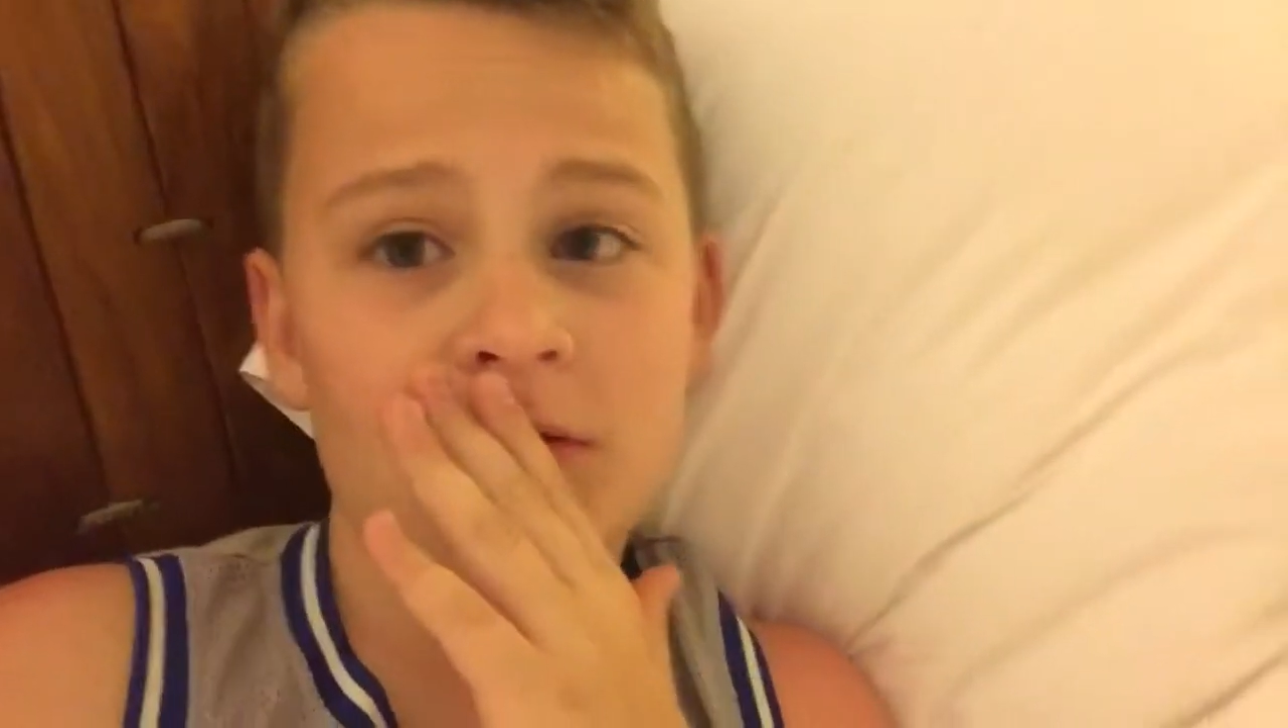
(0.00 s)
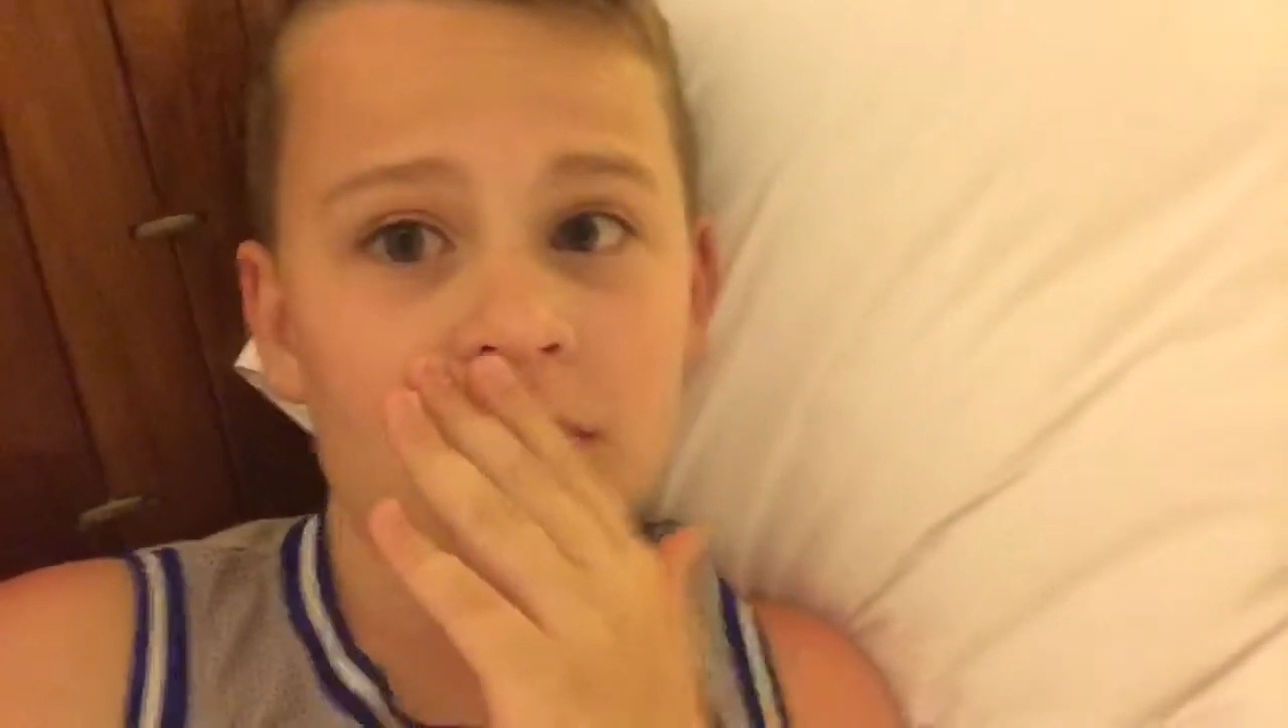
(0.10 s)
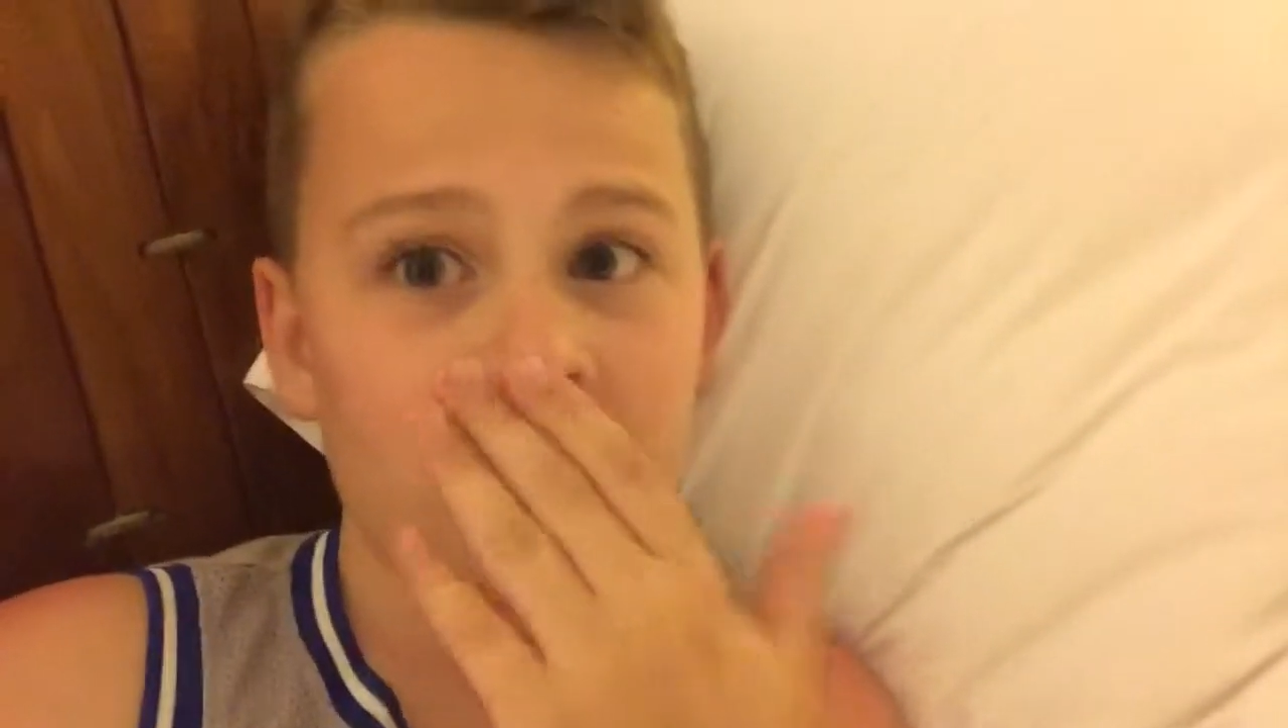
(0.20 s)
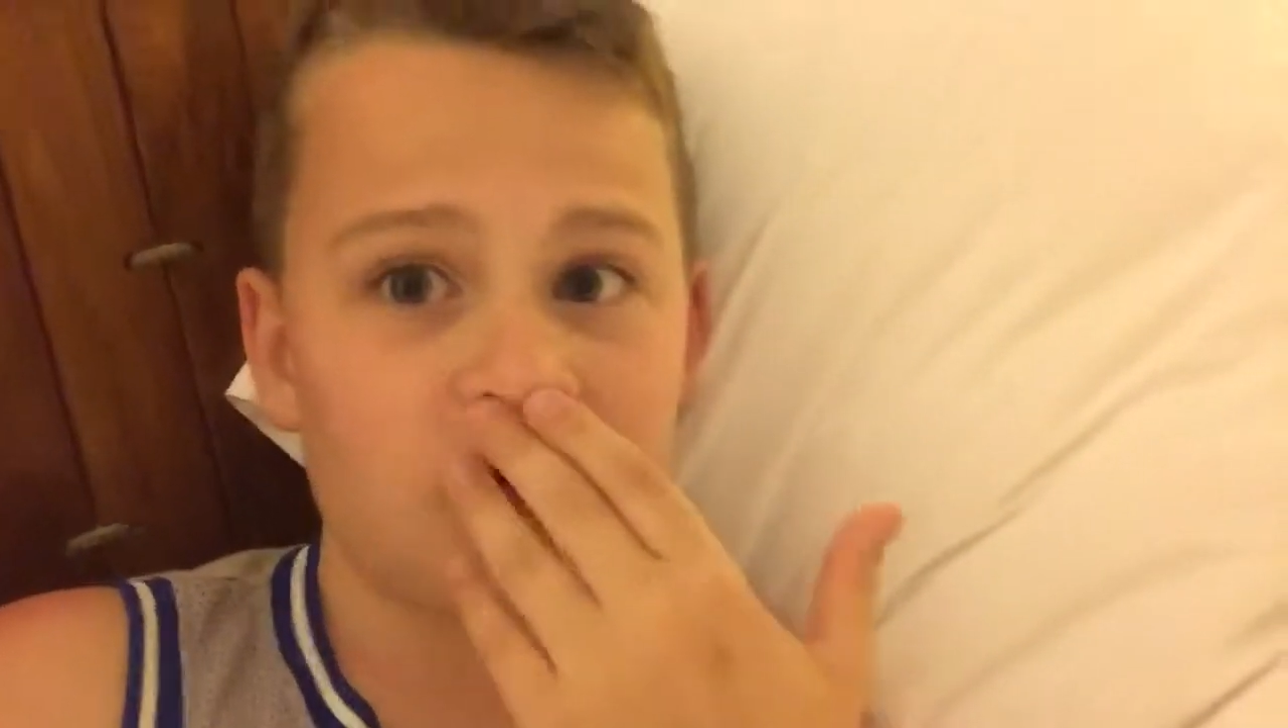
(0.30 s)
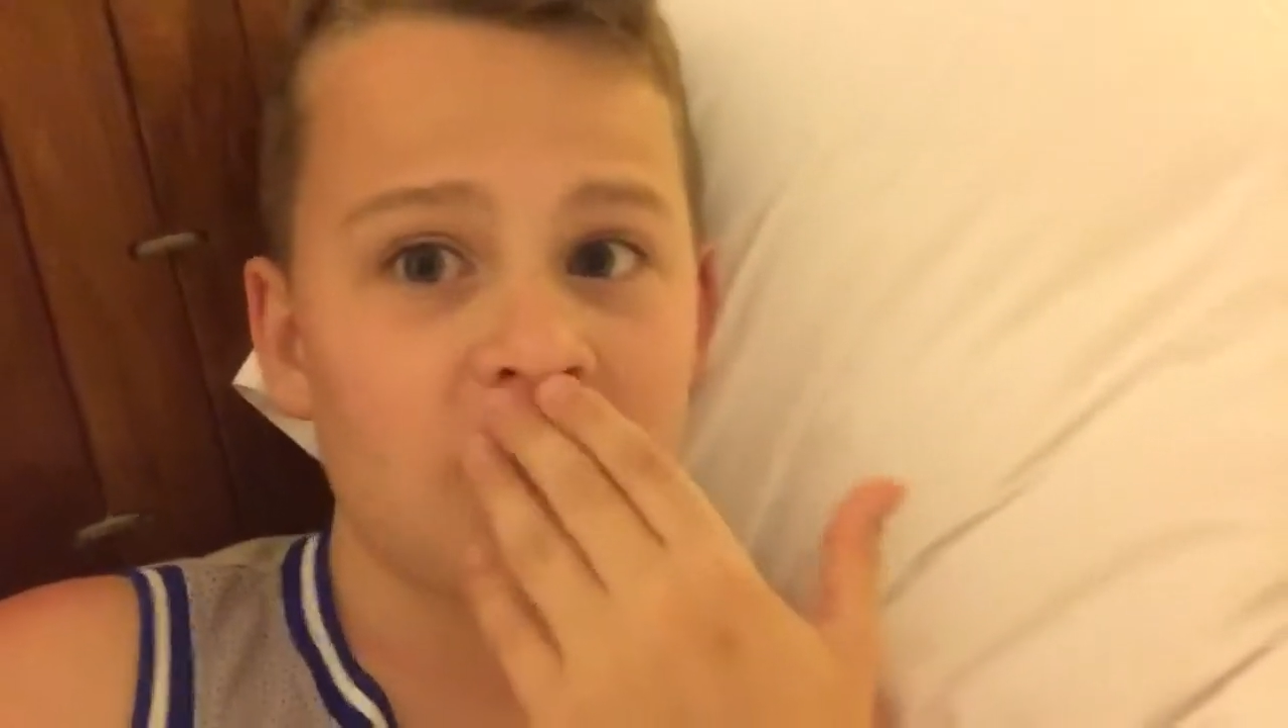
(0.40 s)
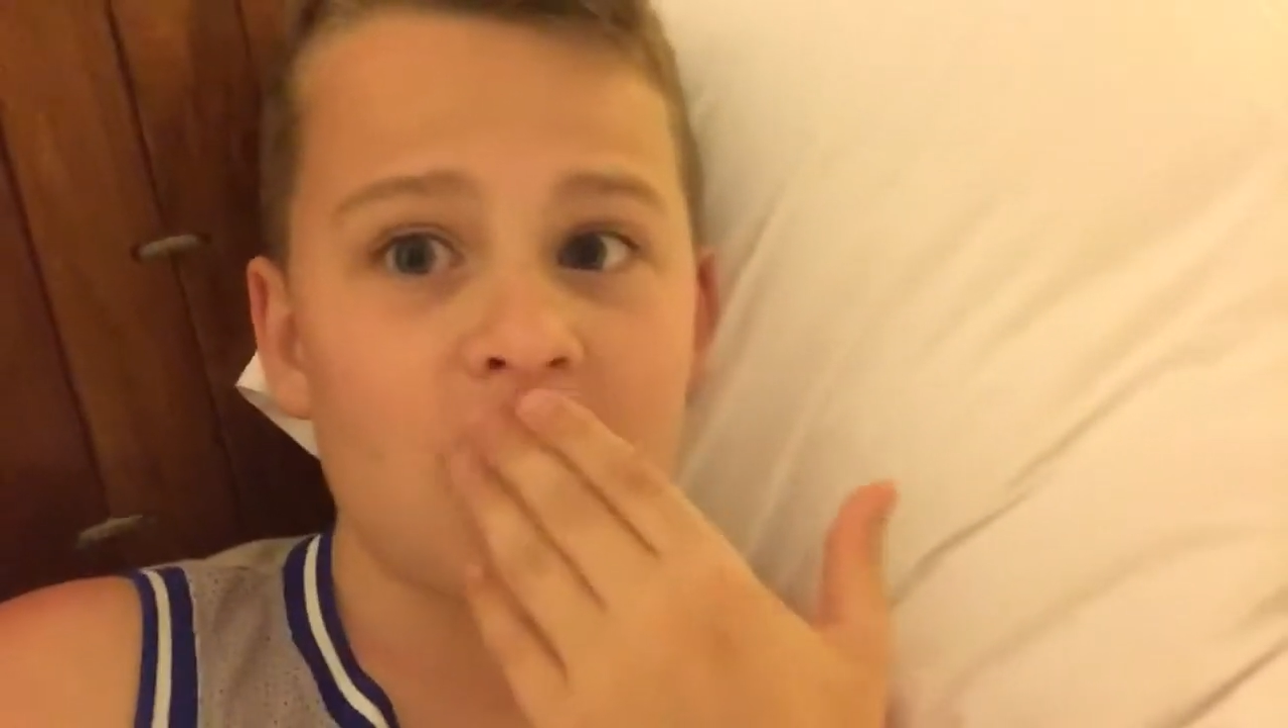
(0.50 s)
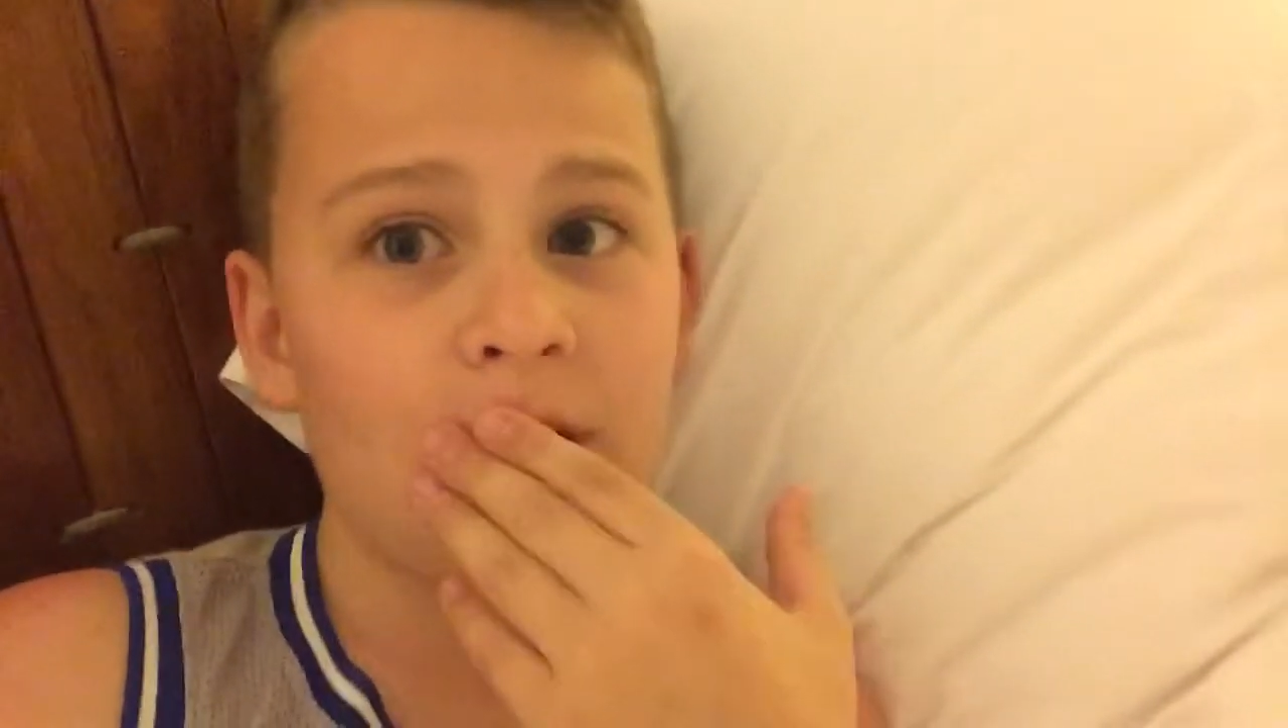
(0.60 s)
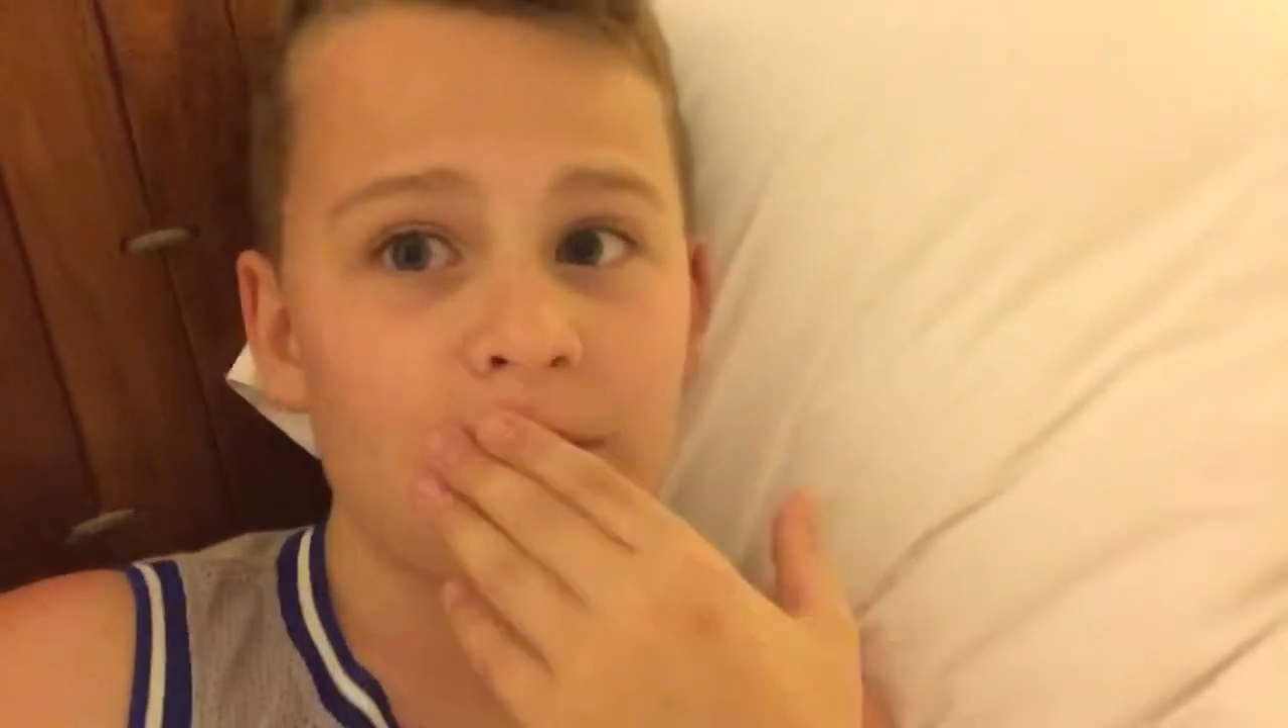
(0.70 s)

I just can't